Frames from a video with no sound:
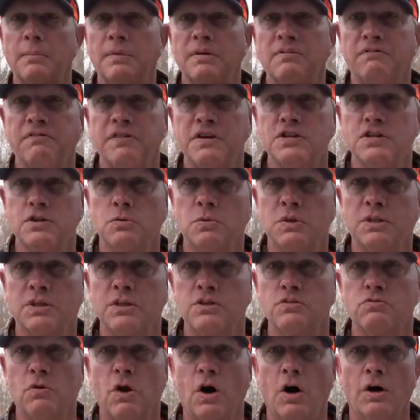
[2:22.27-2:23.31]
been fishing with
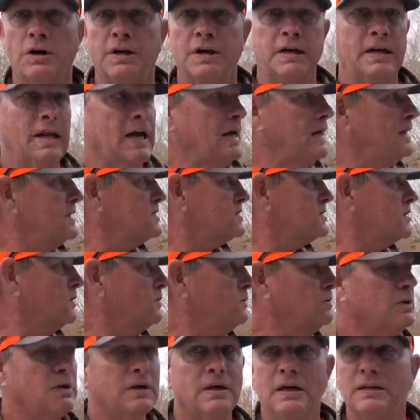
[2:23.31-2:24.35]
this rod today, so
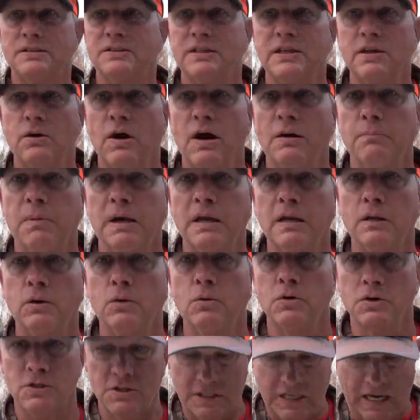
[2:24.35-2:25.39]
still have my
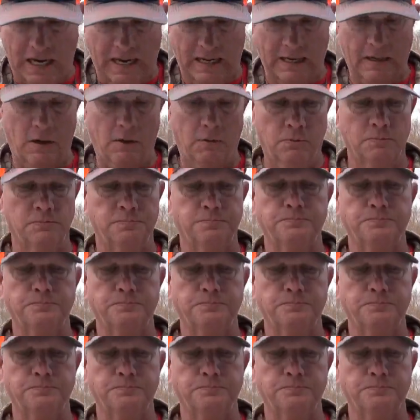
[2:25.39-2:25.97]
lures tied on.